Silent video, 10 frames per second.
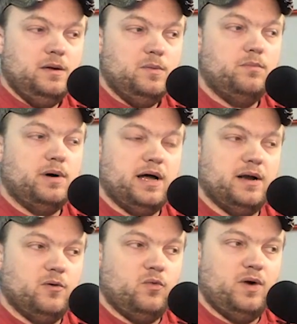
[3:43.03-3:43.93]
But
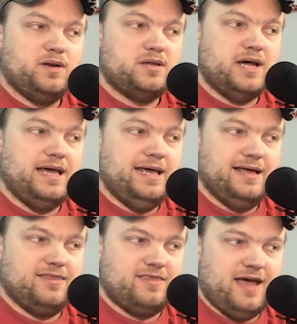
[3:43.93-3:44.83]
once I
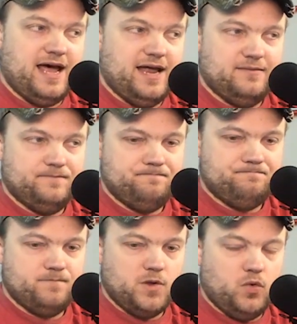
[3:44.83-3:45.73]
hit that
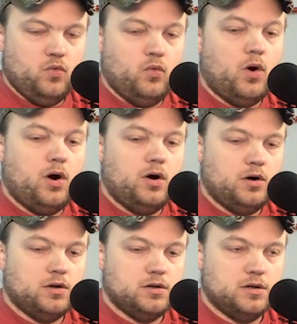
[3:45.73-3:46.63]

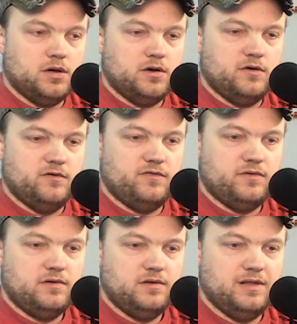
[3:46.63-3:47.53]
wall of
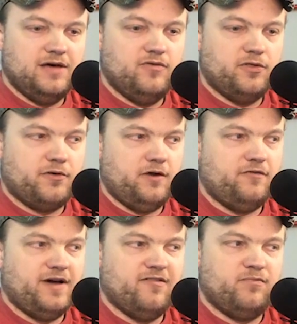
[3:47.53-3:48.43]
level
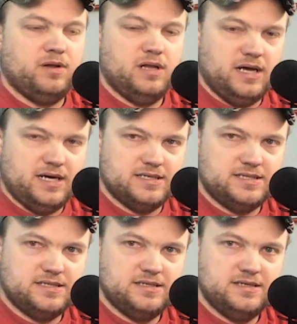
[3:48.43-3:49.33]
35
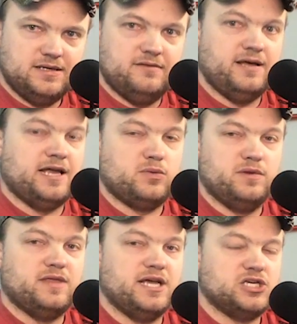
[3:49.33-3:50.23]
plus, that's
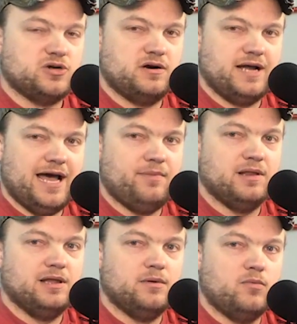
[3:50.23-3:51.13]
when things started to happen
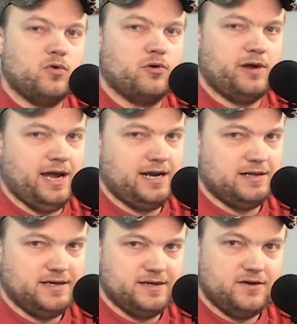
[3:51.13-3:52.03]
a little bit more
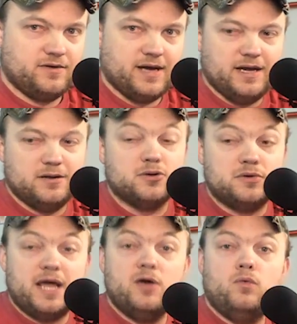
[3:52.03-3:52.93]
organically, okay? So
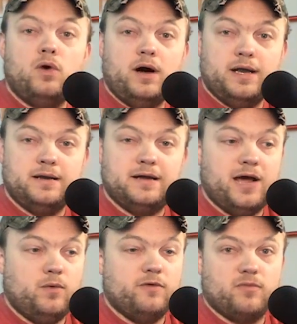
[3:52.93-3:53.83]
day one,
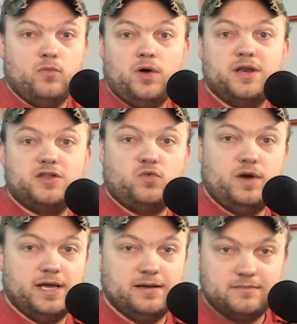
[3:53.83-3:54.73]
I went from 1 to
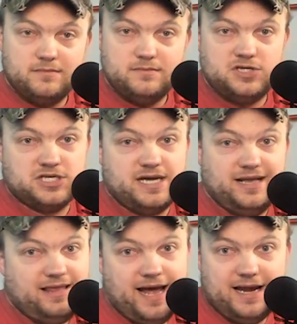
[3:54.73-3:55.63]
20 just
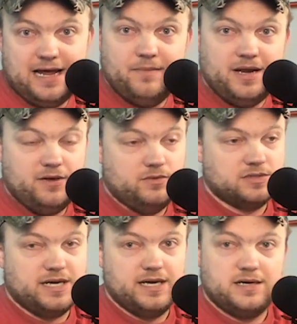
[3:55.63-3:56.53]
like that. I mean, it was
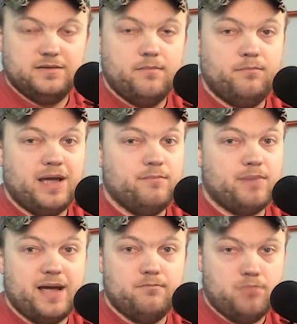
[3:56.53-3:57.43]
like bing,
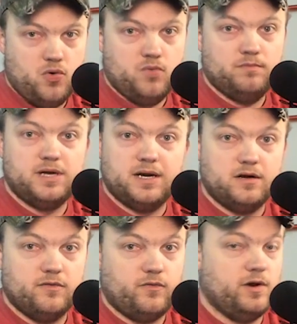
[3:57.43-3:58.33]
bang, boom, done and
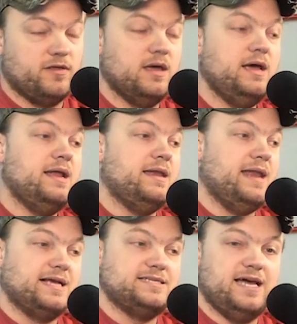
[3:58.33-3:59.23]
over with.
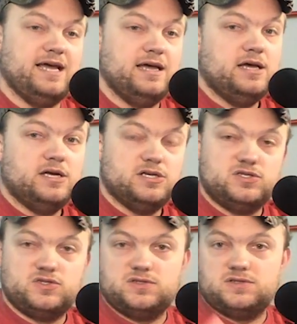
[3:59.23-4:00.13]
Next day,
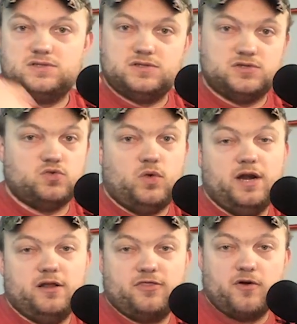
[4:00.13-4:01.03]

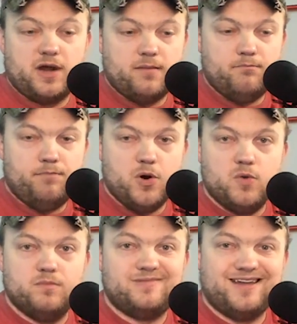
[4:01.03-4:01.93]
20 to 30,
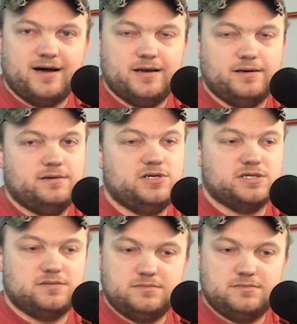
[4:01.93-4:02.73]
boom, done. Just